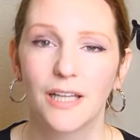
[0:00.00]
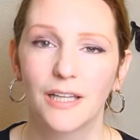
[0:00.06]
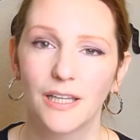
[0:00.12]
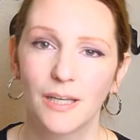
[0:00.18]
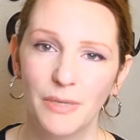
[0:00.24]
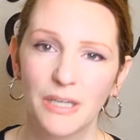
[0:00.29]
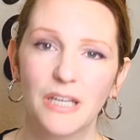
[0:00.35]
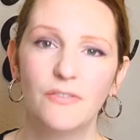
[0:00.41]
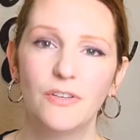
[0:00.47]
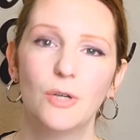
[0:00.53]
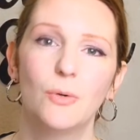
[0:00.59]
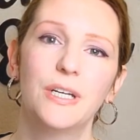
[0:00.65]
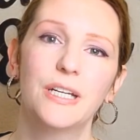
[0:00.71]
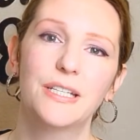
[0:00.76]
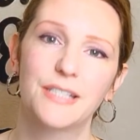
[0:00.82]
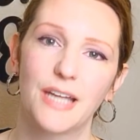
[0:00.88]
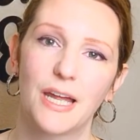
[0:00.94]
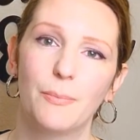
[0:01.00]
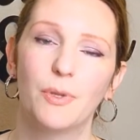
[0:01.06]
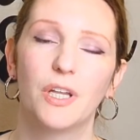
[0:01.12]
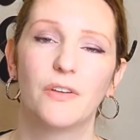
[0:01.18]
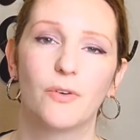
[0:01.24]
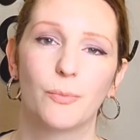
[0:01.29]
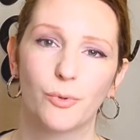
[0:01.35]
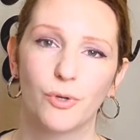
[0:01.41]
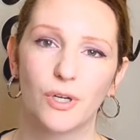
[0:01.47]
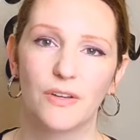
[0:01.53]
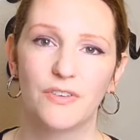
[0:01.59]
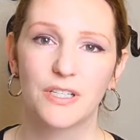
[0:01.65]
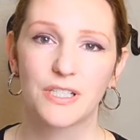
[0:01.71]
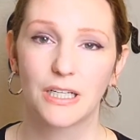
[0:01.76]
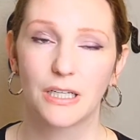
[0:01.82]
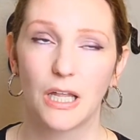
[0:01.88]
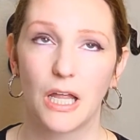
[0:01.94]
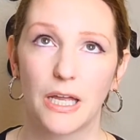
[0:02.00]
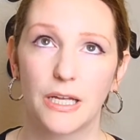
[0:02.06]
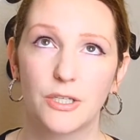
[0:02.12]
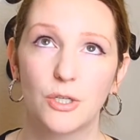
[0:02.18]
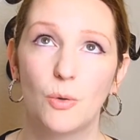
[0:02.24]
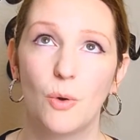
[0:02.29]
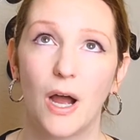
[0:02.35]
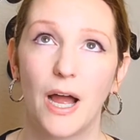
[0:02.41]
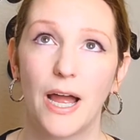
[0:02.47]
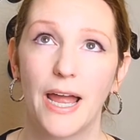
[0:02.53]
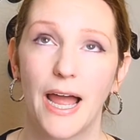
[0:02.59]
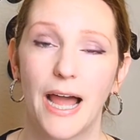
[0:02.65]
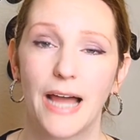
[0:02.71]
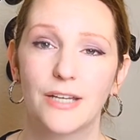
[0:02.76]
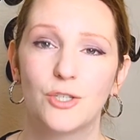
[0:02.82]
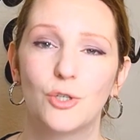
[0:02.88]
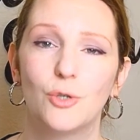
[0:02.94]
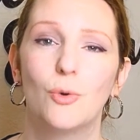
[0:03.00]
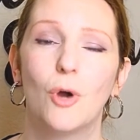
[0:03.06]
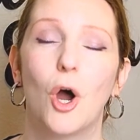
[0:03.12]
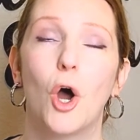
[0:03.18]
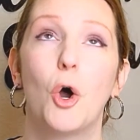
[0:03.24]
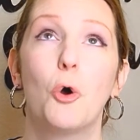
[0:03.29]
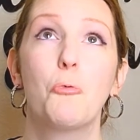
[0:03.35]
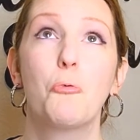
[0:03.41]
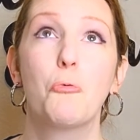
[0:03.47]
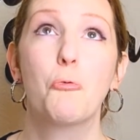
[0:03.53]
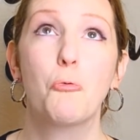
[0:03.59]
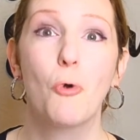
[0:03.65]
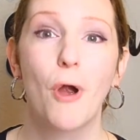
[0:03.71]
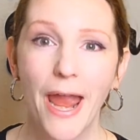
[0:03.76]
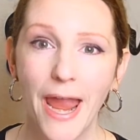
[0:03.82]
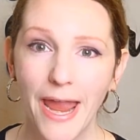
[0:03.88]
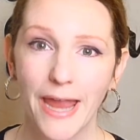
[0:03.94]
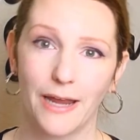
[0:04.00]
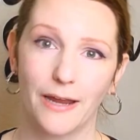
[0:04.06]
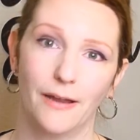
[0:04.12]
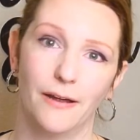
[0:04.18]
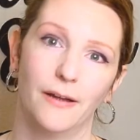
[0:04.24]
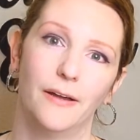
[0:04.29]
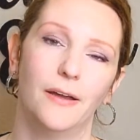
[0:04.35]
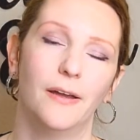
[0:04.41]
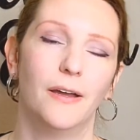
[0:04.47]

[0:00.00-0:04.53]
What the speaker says: Let me give you an example of a previous client who I had to harangue.